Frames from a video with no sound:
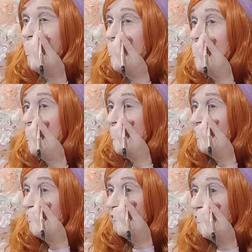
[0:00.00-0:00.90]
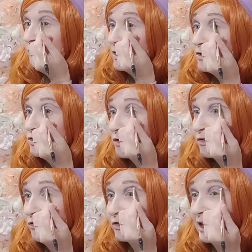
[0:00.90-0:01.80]
Because they are wearing sort of
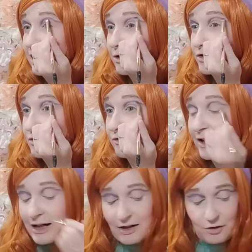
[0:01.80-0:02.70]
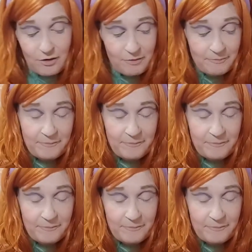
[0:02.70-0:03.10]
flares and very sort of,